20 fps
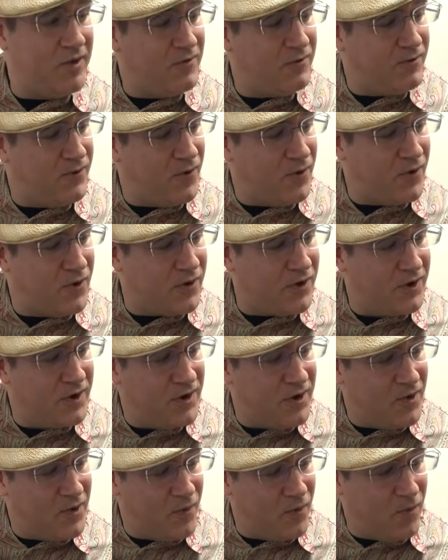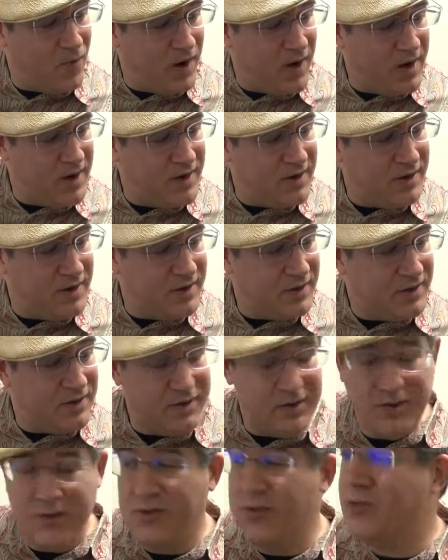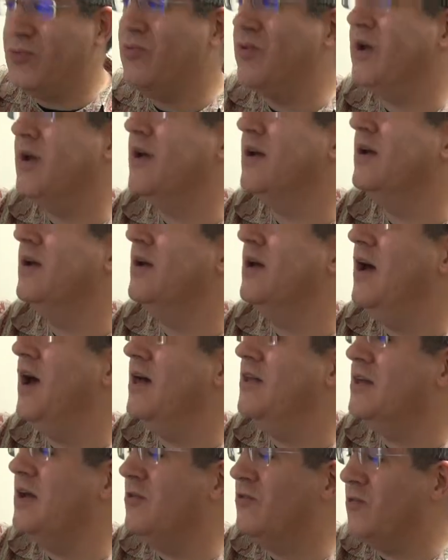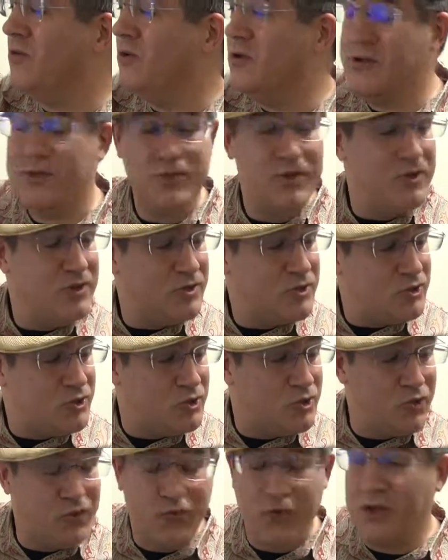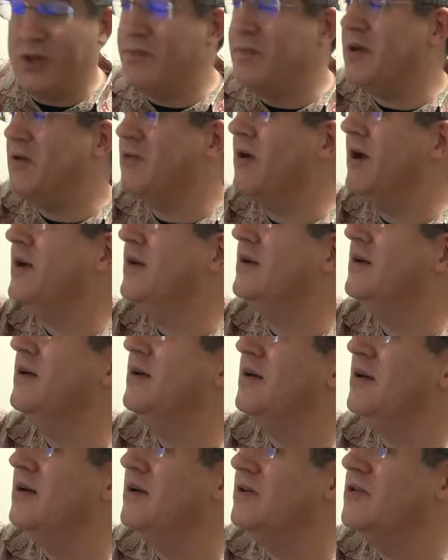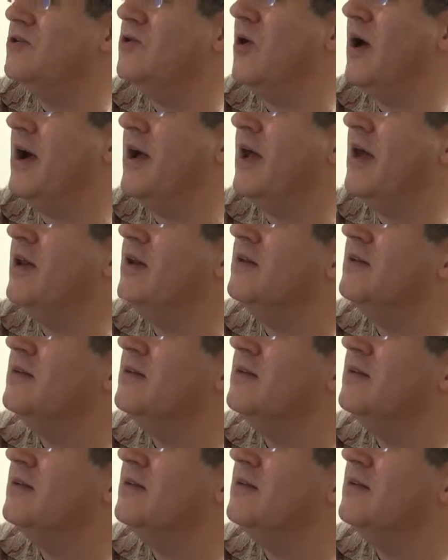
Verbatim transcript: Four, one, three. And then, of course, two for the B, right? So again.